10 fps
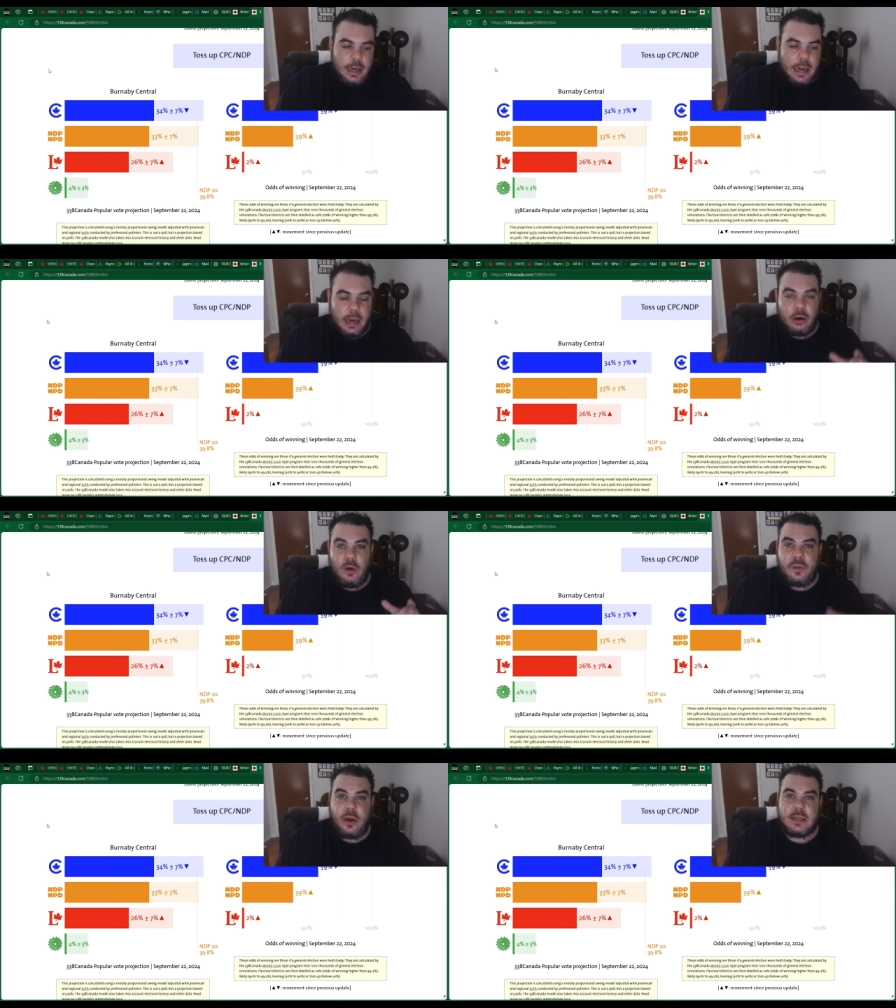And I don't know
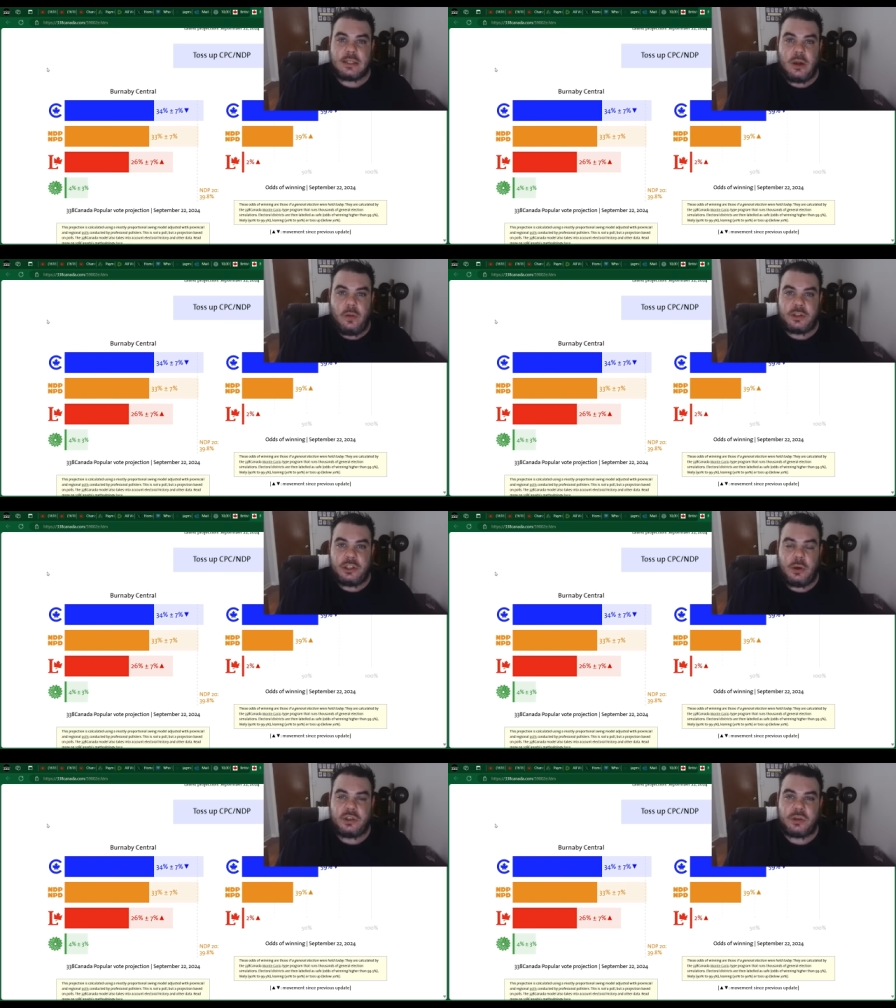if you guys saw this
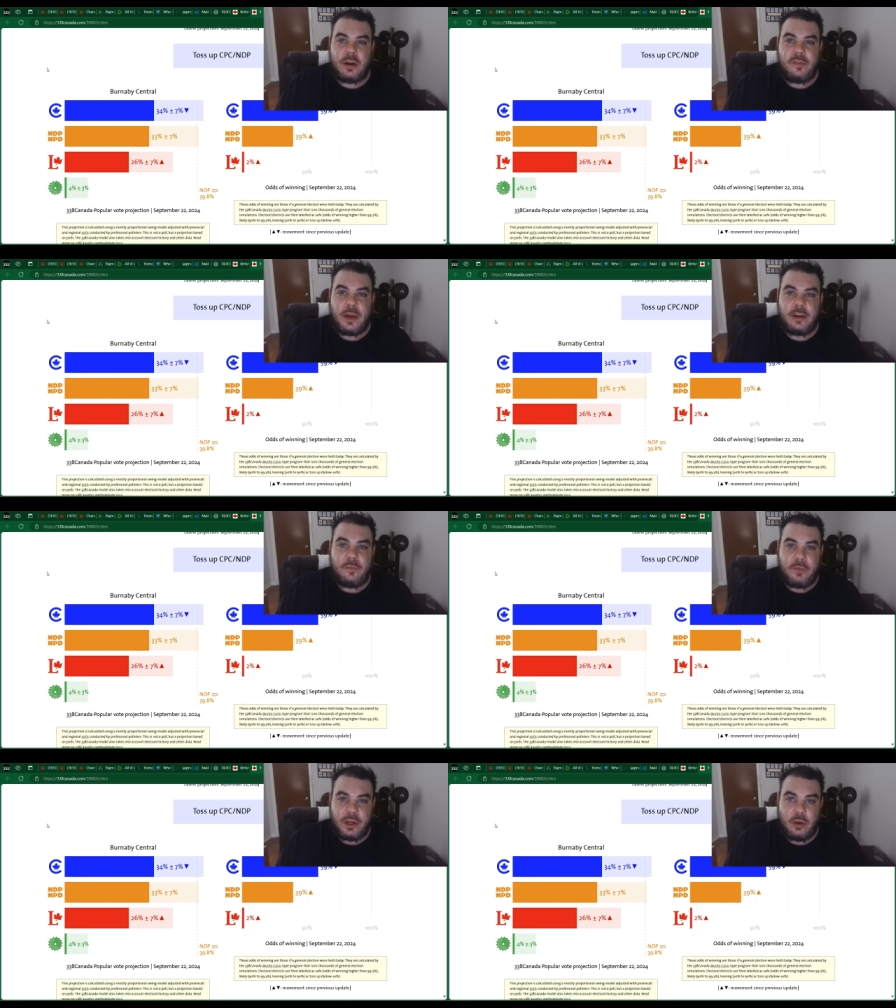too. I was trying to find a
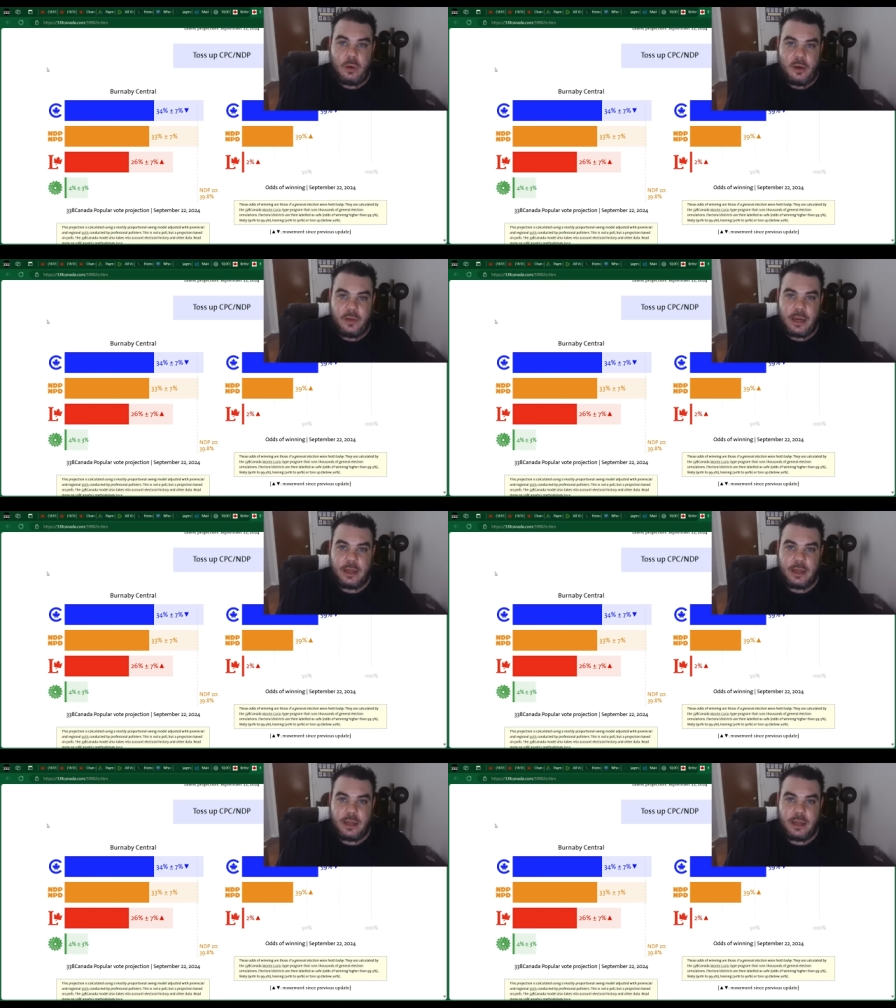video of it.